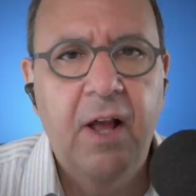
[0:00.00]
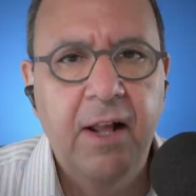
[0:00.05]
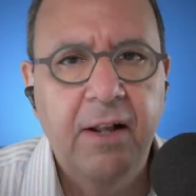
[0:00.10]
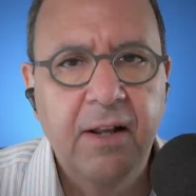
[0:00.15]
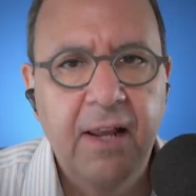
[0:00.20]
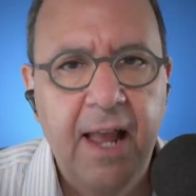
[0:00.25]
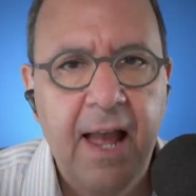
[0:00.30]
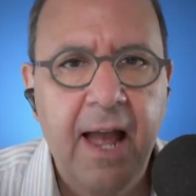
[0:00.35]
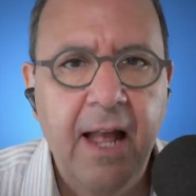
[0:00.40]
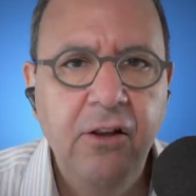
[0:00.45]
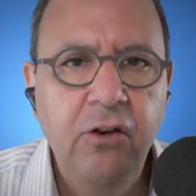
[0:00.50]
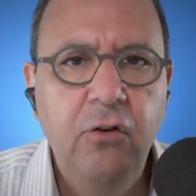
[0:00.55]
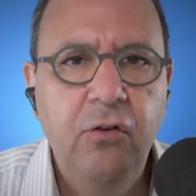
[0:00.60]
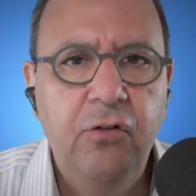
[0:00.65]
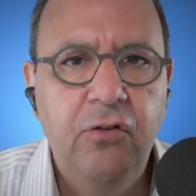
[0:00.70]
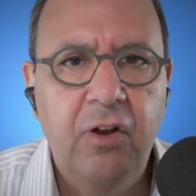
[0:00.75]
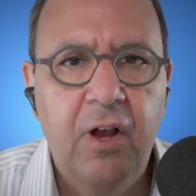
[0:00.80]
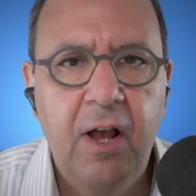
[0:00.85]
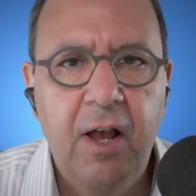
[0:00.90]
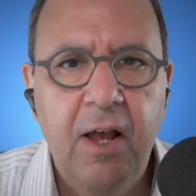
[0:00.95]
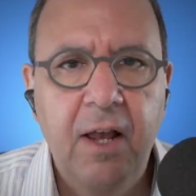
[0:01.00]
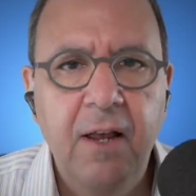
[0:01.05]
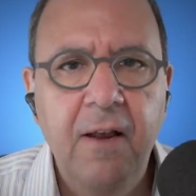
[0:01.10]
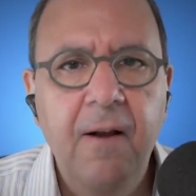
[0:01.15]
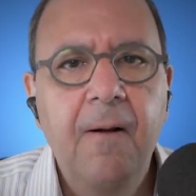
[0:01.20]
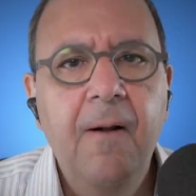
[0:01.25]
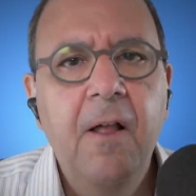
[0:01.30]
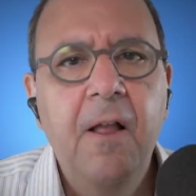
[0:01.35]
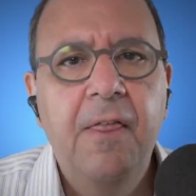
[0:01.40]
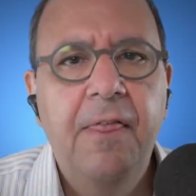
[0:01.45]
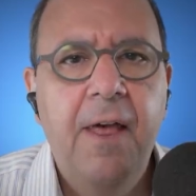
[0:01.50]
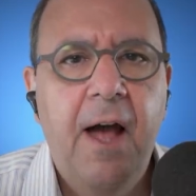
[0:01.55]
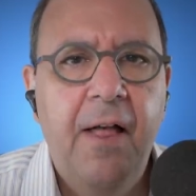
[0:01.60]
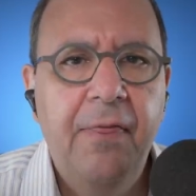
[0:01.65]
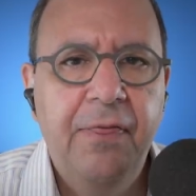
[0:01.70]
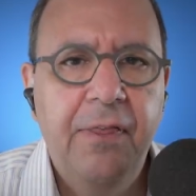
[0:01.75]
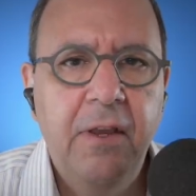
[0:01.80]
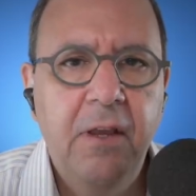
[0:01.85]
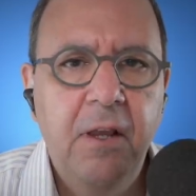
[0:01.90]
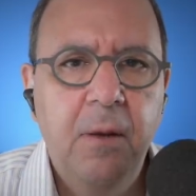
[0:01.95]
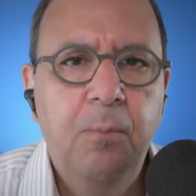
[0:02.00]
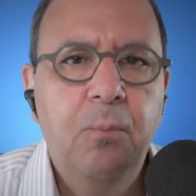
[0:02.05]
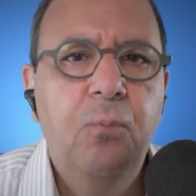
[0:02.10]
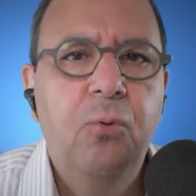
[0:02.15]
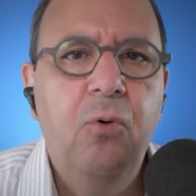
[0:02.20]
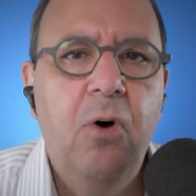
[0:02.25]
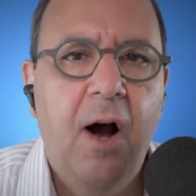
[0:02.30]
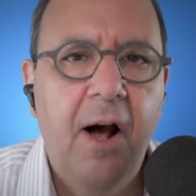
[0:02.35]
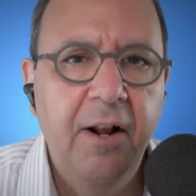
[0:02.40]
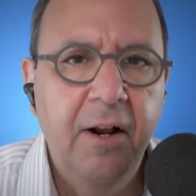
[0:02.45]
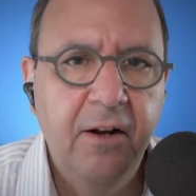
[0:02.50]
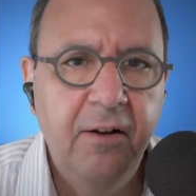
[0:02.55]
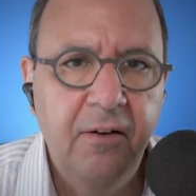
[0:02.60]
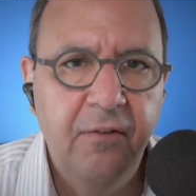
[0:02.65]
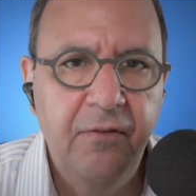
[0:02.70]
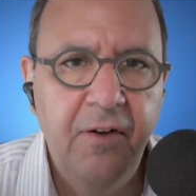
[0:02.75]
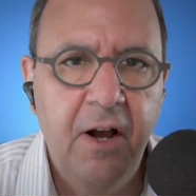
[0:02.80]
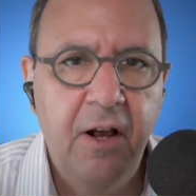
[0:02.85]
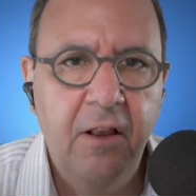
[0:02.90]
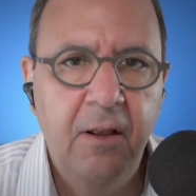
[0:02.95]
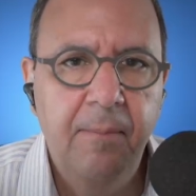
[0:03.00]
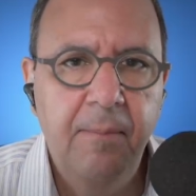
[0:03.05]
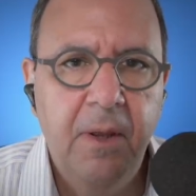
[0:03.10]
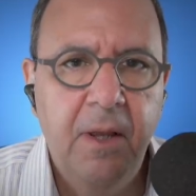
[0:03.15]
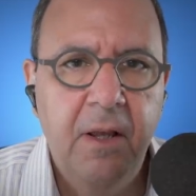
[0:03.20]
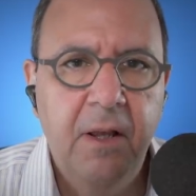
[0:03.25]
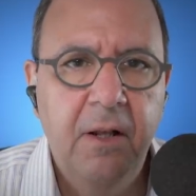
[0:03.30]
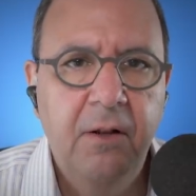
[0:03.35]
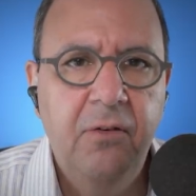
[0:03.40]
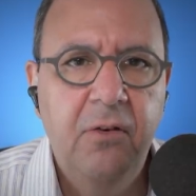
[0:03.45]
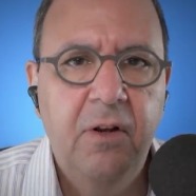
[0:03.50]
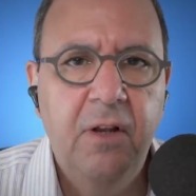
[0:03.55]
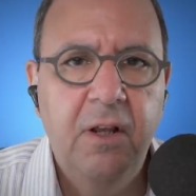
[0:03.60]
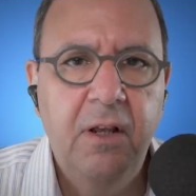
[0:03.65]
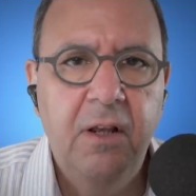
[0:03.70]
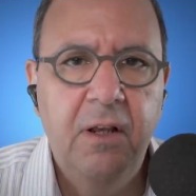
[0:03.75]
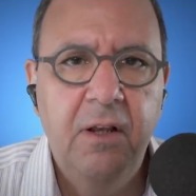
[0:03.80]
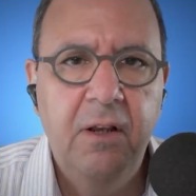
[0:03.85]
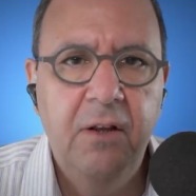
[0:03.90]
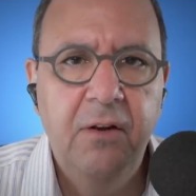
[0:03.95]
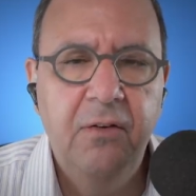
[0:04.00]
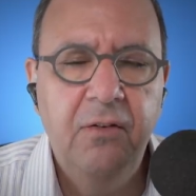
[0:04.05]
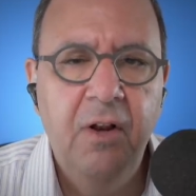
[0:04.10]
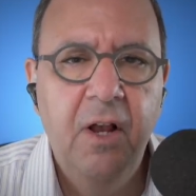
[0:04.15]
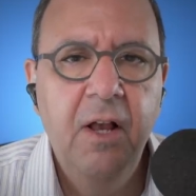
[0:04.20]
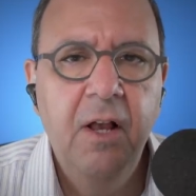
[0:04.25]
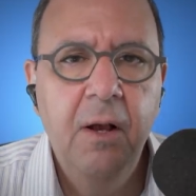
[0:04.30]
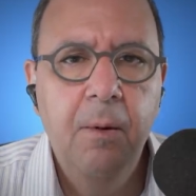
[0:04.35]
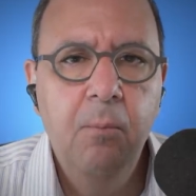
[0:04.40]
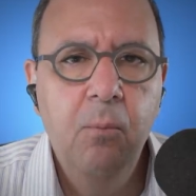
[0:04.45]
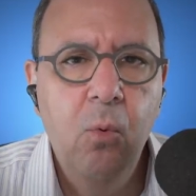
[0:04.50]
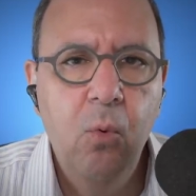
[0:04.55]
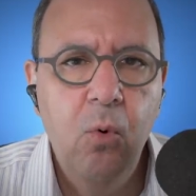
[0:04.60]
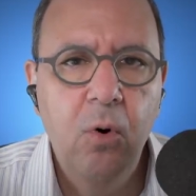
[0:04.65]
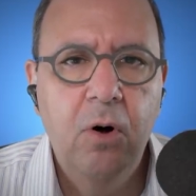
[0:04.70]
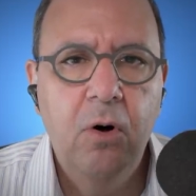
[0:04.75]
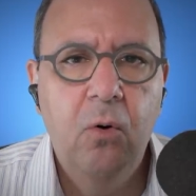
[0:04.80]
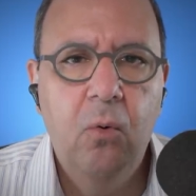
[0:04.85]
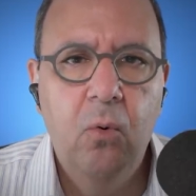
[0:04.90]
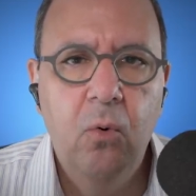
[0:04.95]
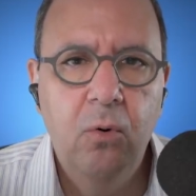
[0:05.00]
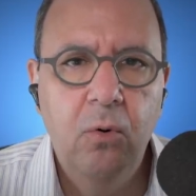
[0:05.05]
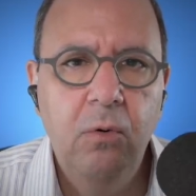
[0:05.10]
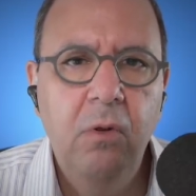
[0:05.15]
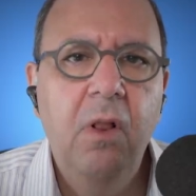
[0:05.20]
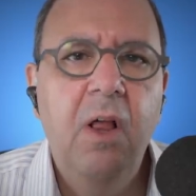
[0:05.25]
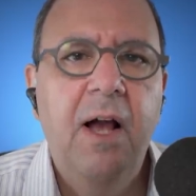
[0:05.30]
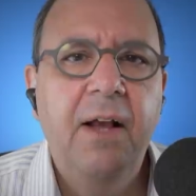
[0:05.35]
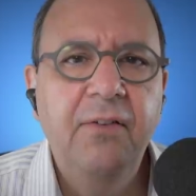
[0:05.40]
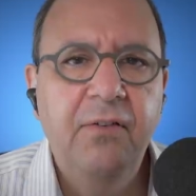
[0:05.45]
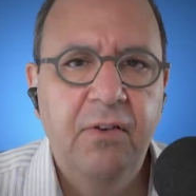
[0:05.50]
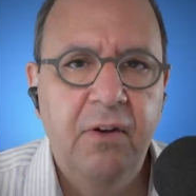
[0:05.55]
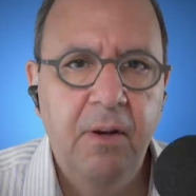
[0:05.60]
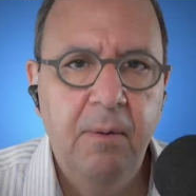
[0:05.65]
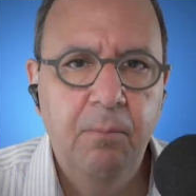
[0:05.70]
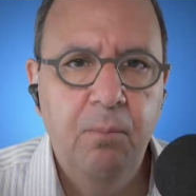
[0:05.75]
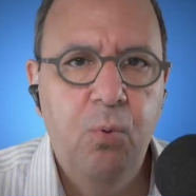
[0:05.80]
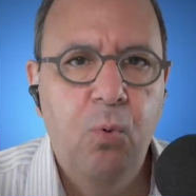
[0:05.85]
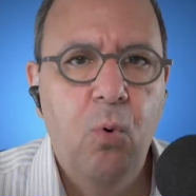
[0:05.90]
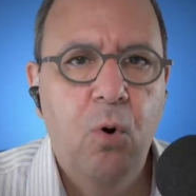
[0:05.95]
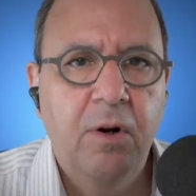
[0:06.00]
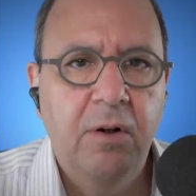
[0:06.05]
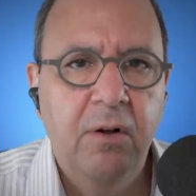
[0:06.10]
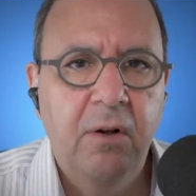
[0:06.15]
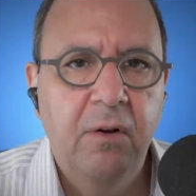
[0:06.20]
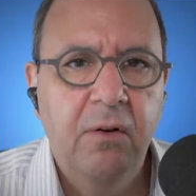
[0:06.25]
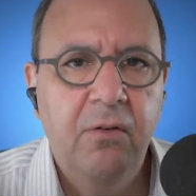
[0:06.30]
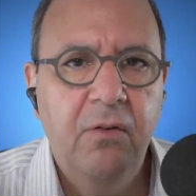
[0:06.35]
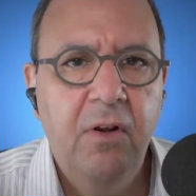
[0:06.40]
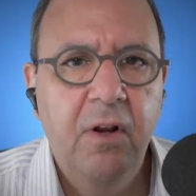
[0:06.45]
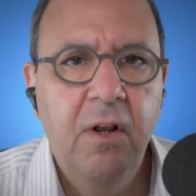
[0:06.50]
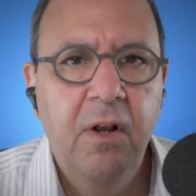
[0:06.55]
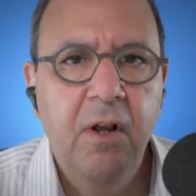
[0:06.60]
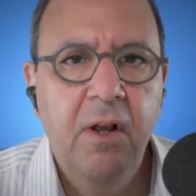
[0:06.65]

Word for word: and can you say that the product development is more or less important